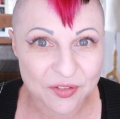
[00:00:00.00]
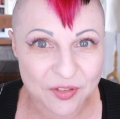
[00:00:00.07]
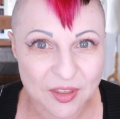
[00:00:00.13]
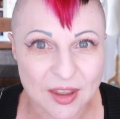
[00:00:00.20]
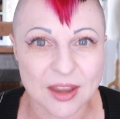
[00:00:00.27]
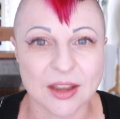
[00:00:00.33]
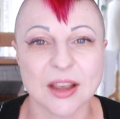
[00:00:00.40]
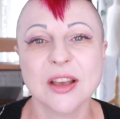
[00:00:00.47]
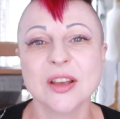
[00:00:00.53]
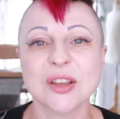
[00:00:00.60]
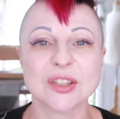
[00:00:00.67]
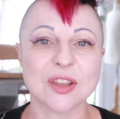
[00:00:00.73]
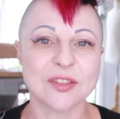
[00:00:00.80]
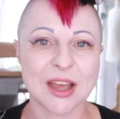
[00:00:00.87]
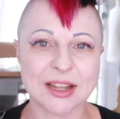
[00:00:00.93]
of thing.
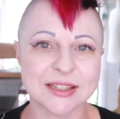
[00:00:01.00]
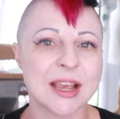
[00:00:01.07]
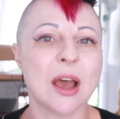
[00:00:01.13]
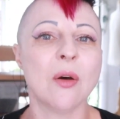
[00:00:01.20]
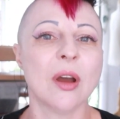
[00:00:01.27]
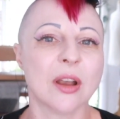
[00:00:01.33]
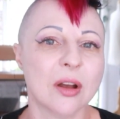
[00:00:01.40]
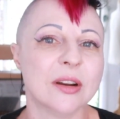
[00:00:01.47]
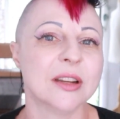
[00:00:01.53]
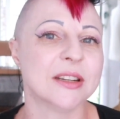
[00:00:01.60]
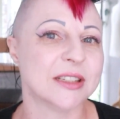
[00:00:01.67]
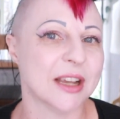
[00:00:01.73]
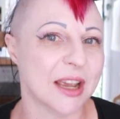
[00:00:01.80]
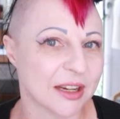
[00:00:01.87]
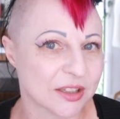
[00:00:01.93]
So that's how I got
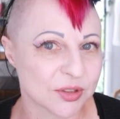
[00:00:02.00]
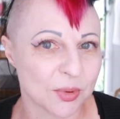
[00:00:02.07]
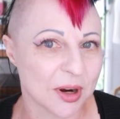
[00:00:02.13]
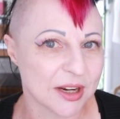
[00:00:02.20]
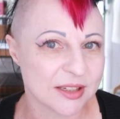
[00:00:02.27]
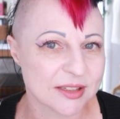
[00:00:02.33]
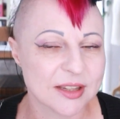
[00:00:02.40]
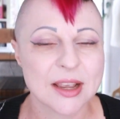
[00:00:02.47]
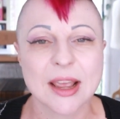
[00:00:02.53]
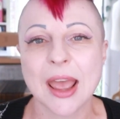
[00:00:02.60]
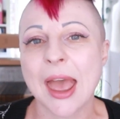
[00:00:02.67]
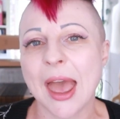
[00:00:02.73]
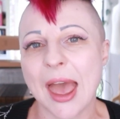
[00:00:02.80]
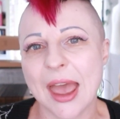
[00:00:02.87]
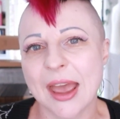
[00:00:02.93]
into X-rays.
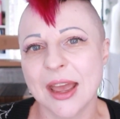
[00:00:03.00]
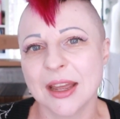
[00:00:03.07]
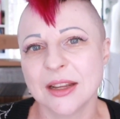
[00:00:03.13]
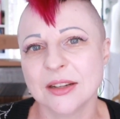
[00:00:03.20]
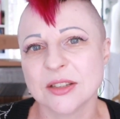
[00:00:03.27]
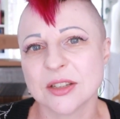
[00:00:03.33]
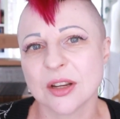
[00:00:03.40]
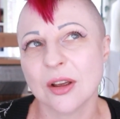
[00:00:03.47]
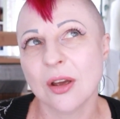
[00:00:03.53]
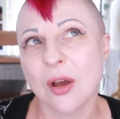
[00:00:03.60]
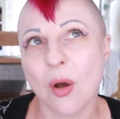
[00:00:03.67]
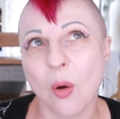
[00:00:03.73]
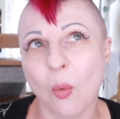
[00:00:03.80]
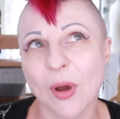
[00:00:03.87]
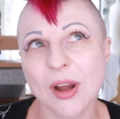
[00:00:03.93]
And
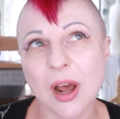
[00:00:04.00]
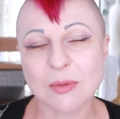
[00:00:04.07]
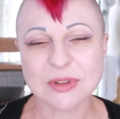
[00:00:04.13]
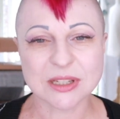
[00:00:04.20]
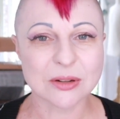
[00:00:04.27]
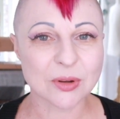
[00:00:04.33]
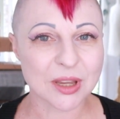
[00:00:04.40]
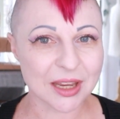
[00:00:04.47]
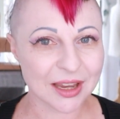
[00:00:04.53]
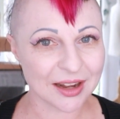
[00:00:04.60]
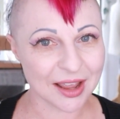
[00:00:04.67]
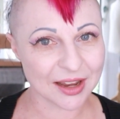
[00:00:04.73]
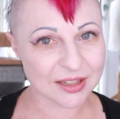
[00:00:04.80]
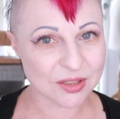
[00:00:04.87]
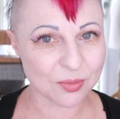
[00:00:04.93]
when I was looking
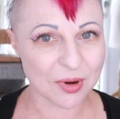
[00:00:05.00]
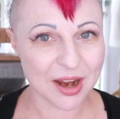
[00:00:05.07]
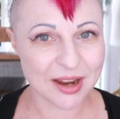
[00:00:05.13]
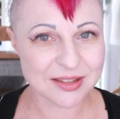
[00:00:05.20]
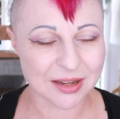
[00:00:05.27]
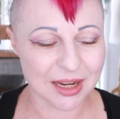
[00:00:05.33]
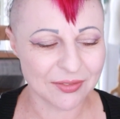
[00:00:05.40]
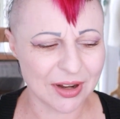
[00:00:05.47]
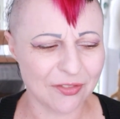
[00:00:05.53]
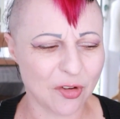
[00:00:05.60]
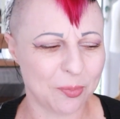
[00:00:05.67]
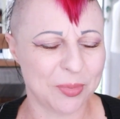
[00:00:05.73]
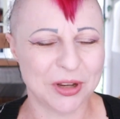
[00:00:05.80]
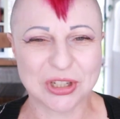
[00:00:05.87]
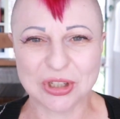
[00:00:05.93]
at X-rays, I even have
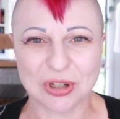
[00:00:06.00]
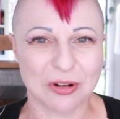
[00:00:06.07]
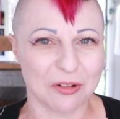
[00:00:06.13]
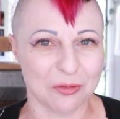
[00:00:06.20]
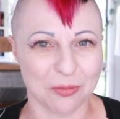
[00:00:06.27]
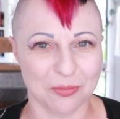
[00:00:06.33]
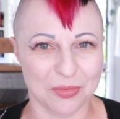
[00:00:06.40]
a picture of